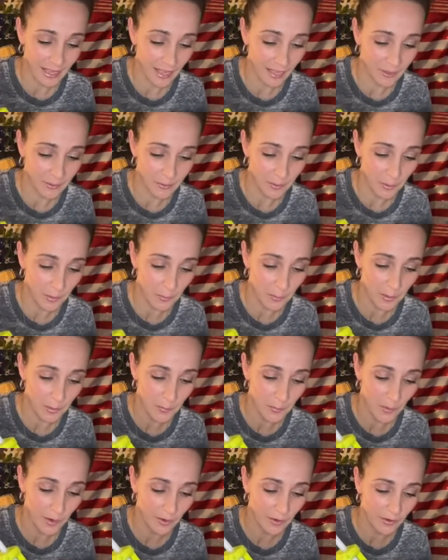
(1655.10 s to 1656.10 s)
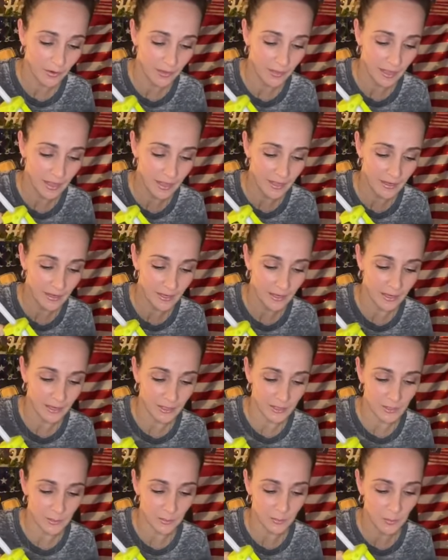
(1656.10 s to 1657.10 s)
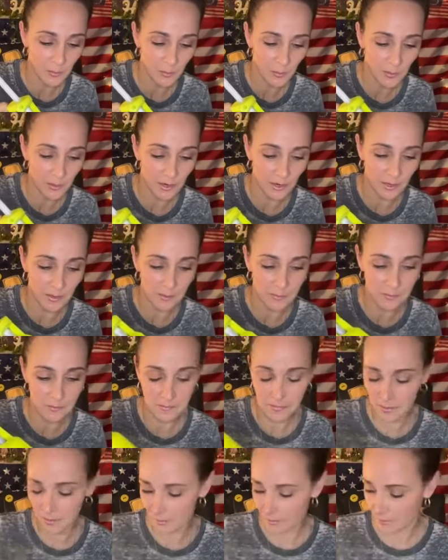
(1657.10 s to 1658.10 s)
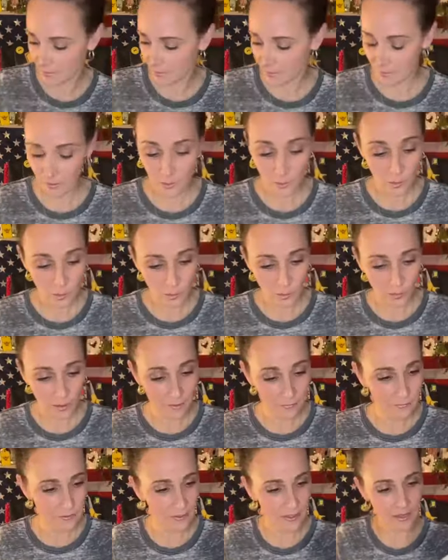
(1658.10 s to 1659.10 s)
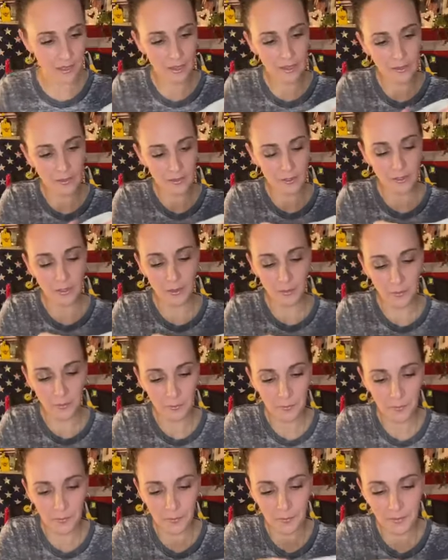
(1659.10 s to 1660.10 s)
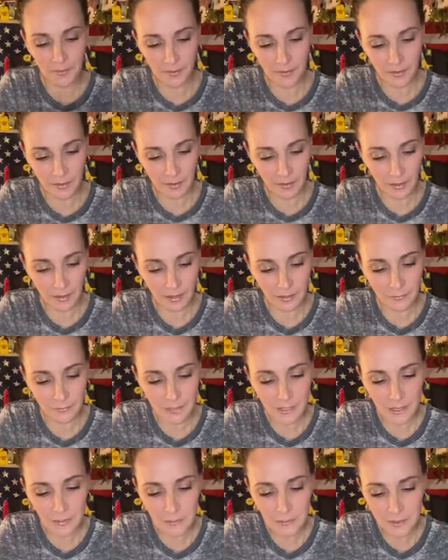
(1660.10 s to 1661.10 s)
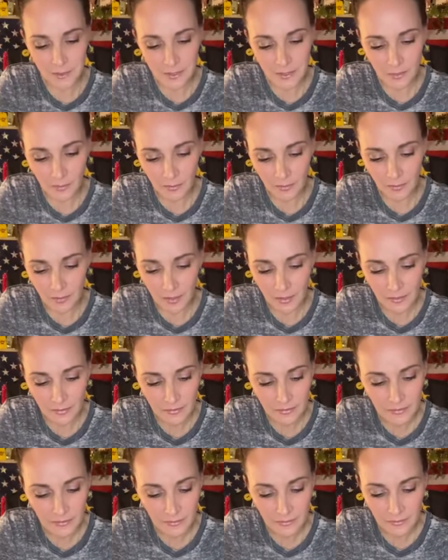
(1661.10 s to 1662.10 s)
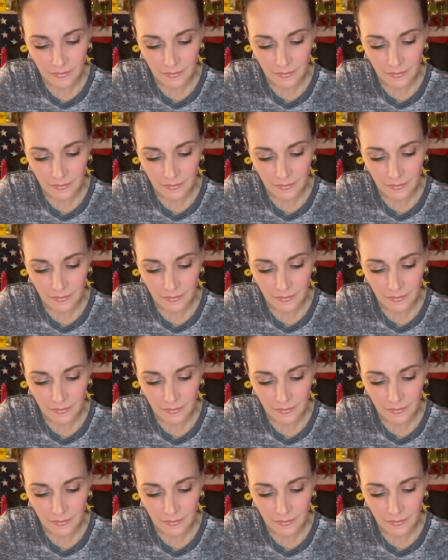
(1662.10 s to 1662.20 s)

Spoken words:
Yeah, I don't know what I'm wearing yet, and I don't know what I'm crafting yet, so I have to get busy on that.